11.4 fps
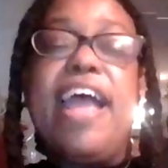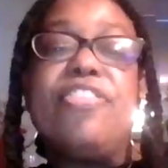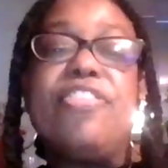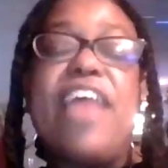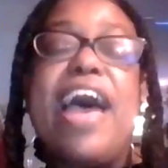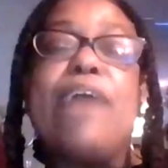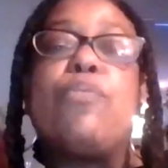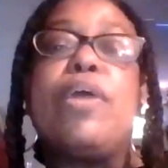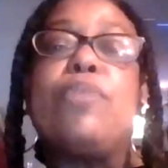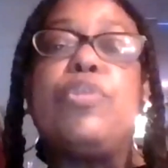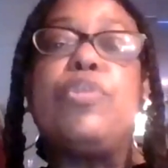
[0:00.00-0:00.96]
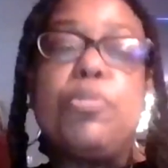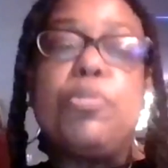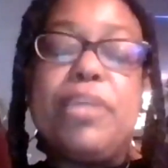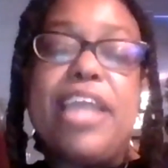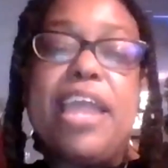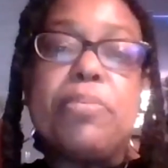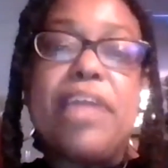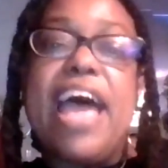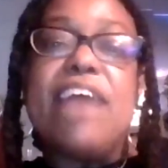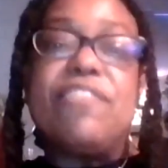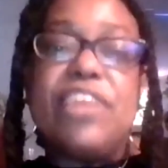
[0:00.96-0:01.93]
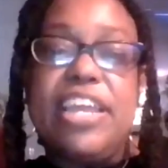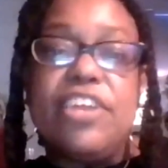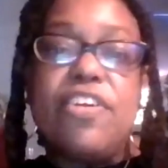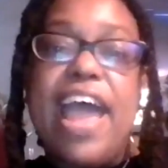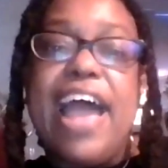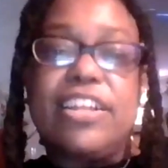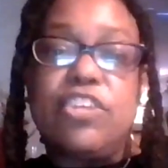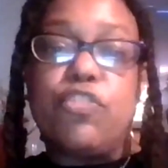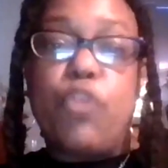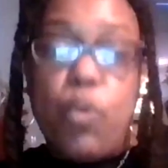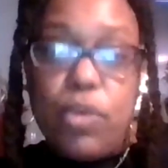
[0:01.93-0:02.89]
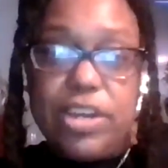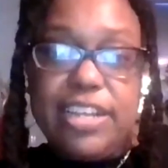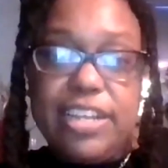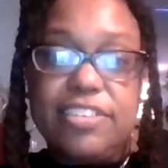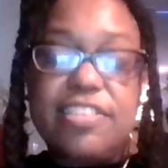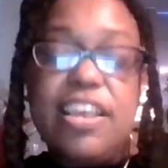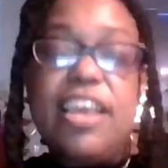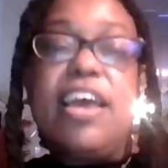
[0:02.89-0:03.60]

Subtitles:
and that way we would be able to have an interactive audience,